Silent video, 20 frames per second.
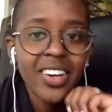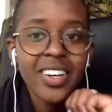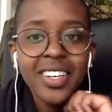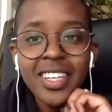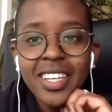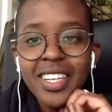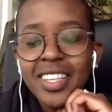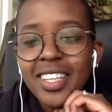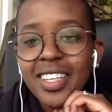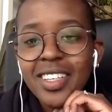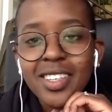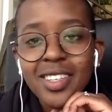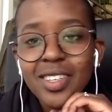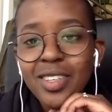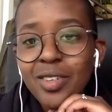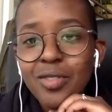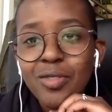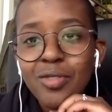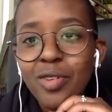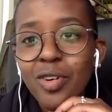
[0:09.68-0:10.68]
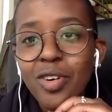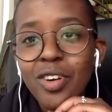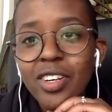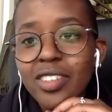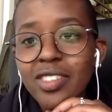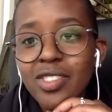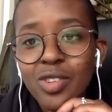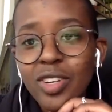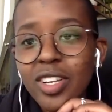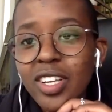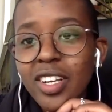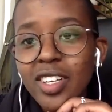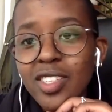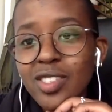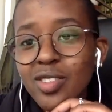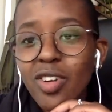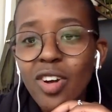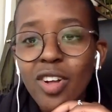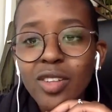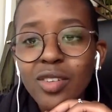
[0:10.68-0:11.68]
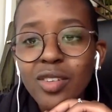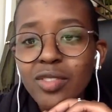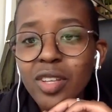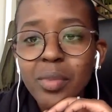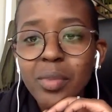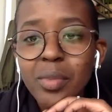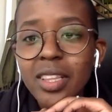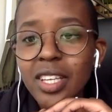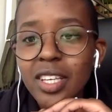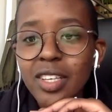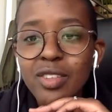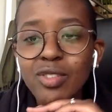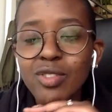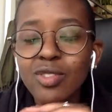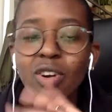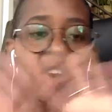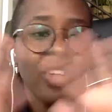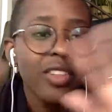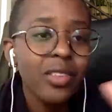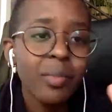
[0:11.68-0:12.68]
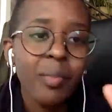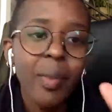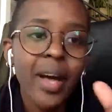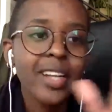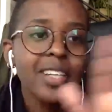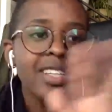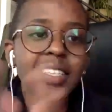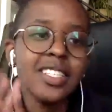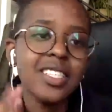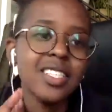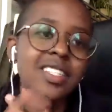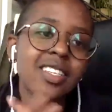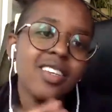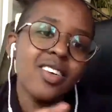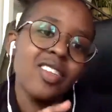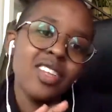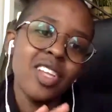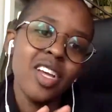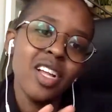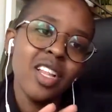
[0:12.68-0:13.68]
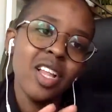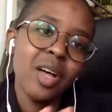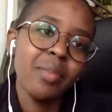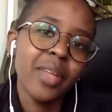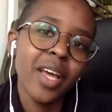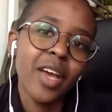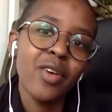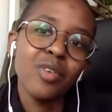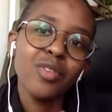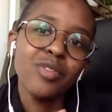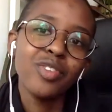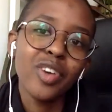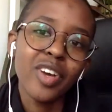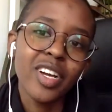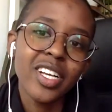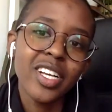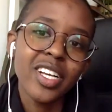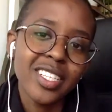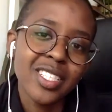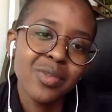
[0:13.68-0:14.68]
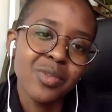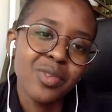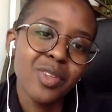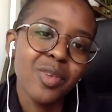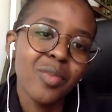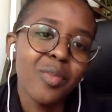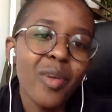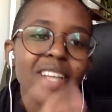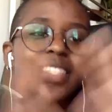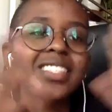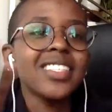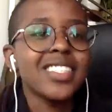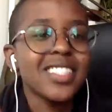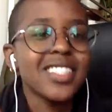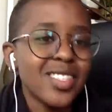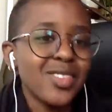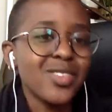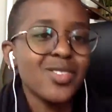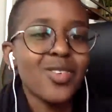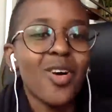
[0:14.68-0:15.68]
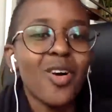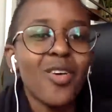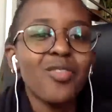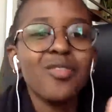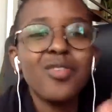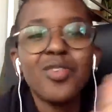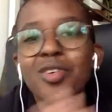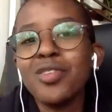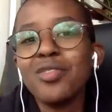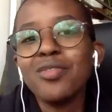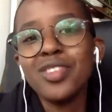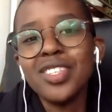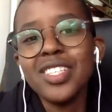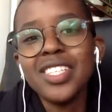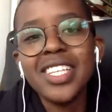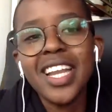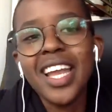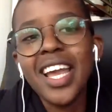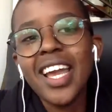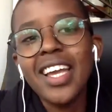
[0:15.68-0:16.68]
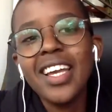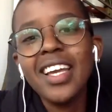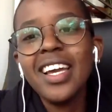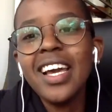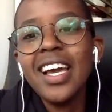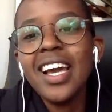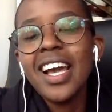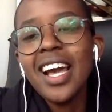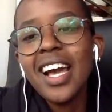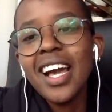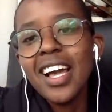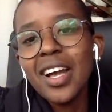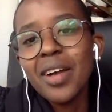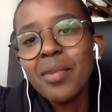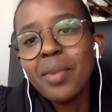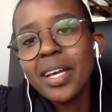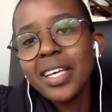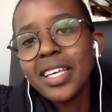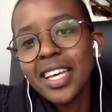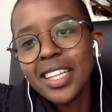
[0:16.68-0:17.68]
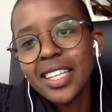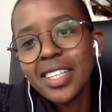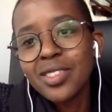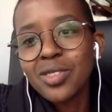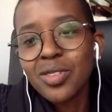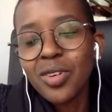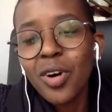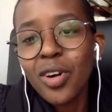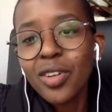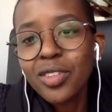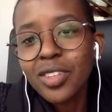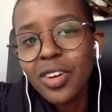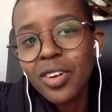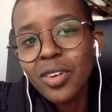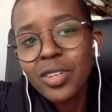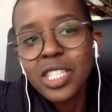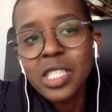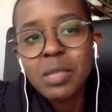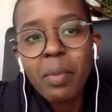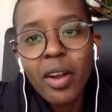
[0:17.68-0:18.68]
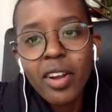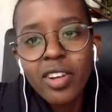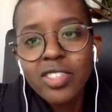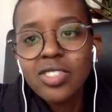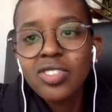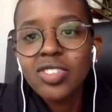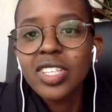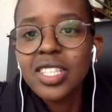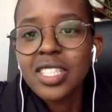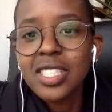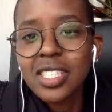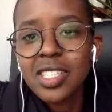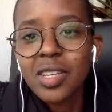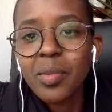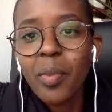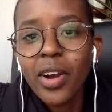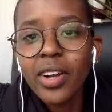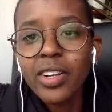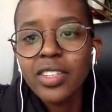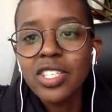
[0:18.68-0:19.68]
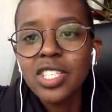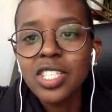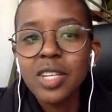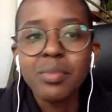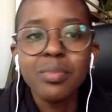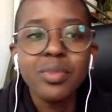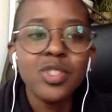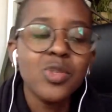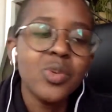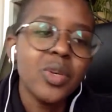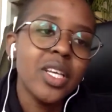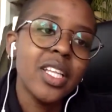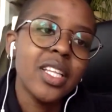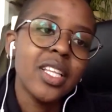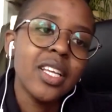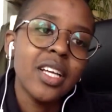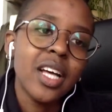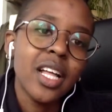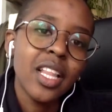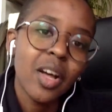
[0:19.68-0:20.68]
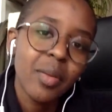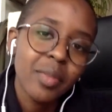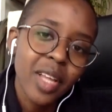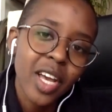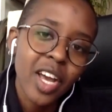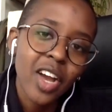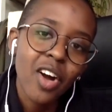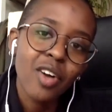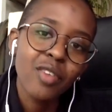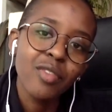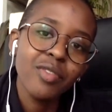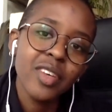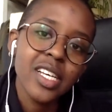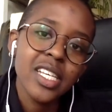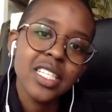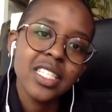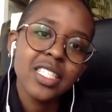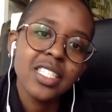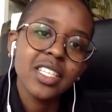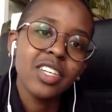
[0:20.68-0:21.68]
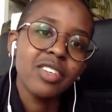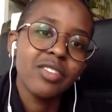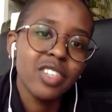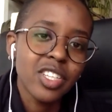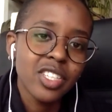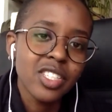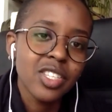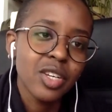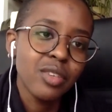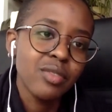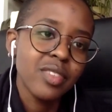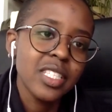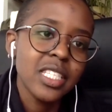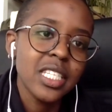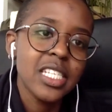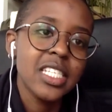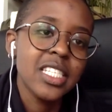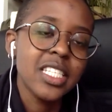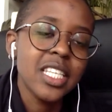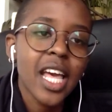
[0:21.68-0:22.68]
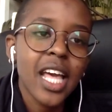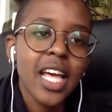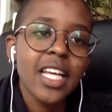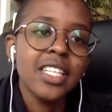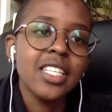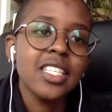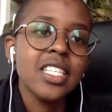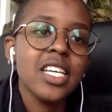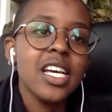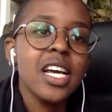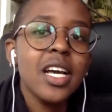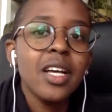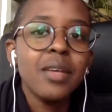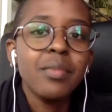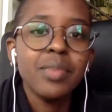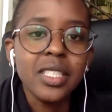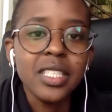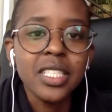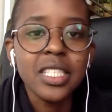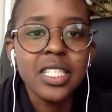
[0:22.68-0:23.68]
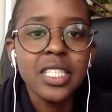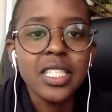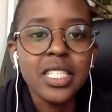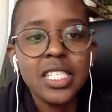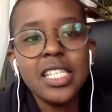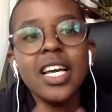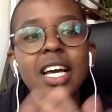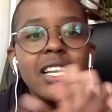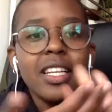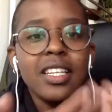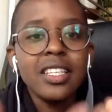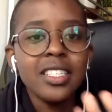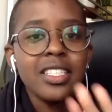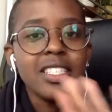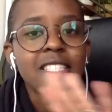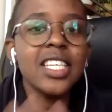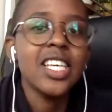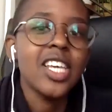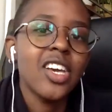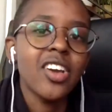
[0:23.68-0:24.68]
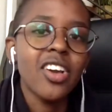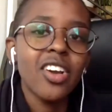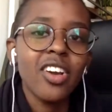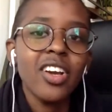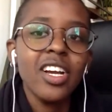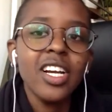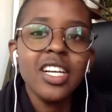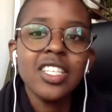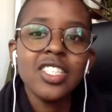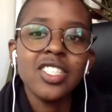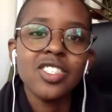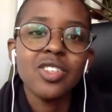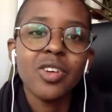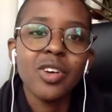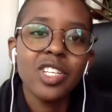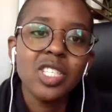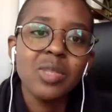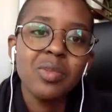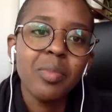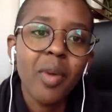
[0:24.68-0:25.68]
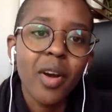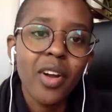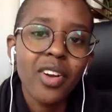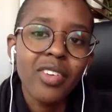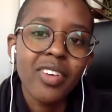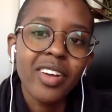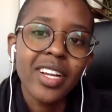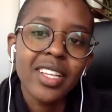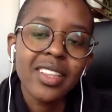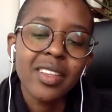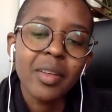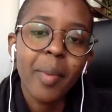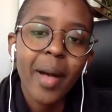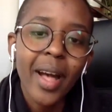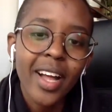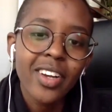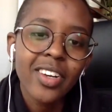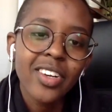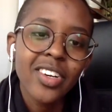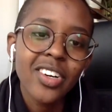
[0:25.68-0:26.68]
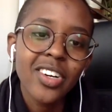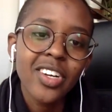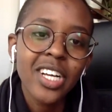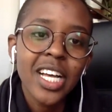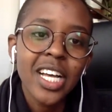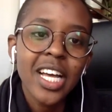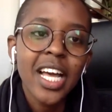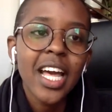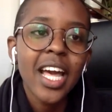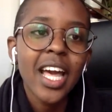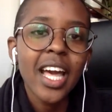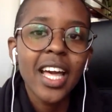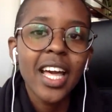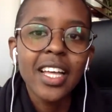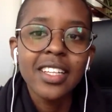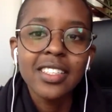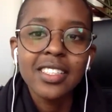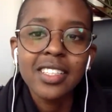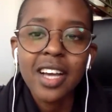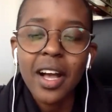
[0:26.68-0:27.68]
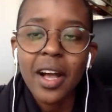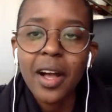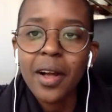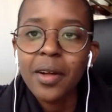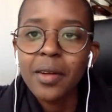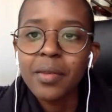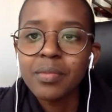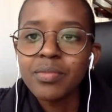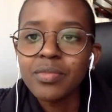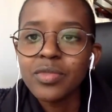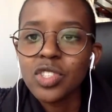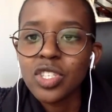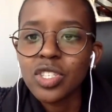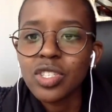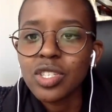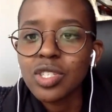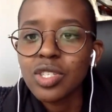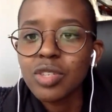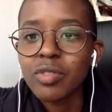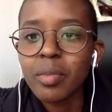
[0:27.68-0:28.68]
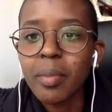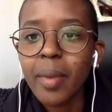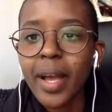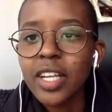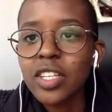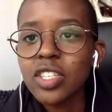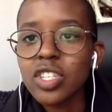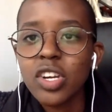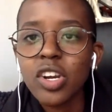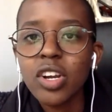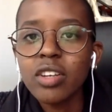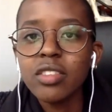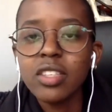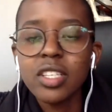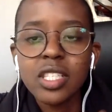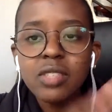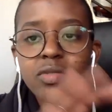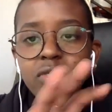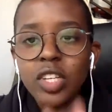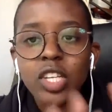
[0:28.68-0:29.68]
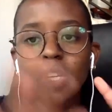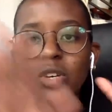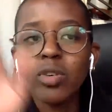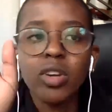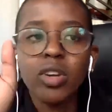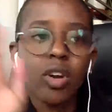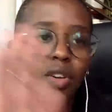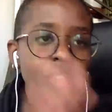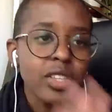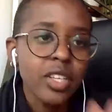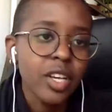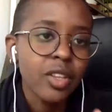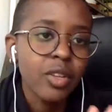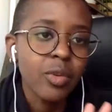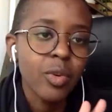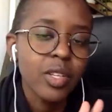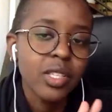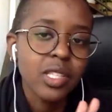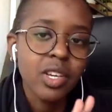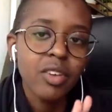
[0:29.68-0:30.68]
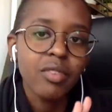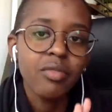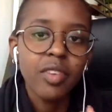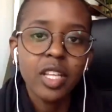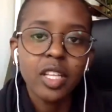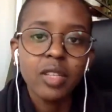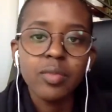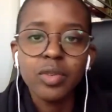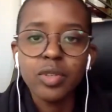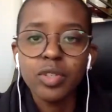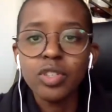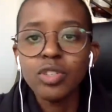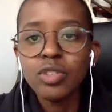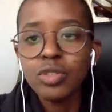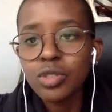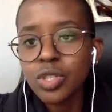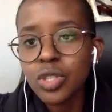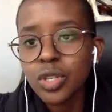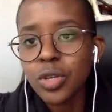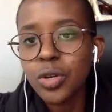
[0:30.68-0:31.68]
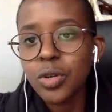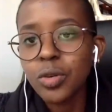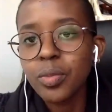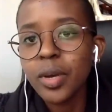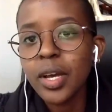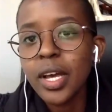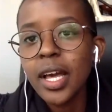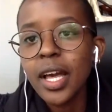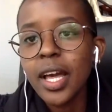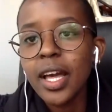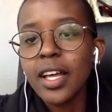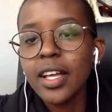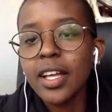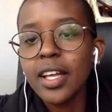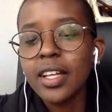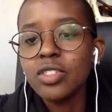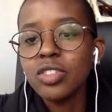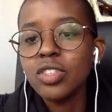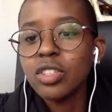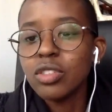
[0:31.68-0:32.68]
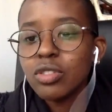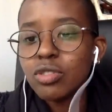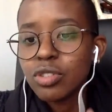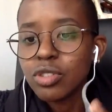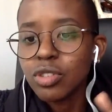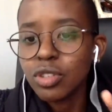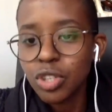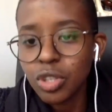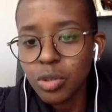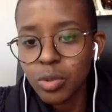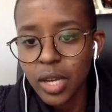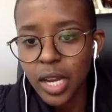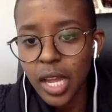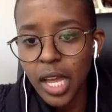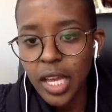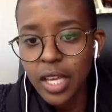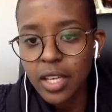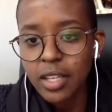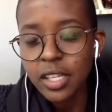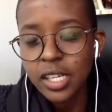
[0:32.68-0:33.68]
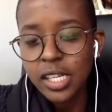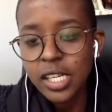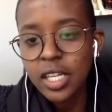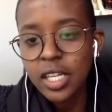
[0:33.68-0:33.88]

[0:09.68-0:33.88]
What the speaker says: Thank you for joining us on all of them, and thank you to all the panelists, all the alumni who have graced us with their presence, and to all four of you today. Again, as you all know, Inspire Students is a partnership between Alumni Office, Career Services, and PDC. Aline is here. She's going to be moderating the panel. And just as a reminder, this video and all the other ones are available on YouTube, and you can use the Q&A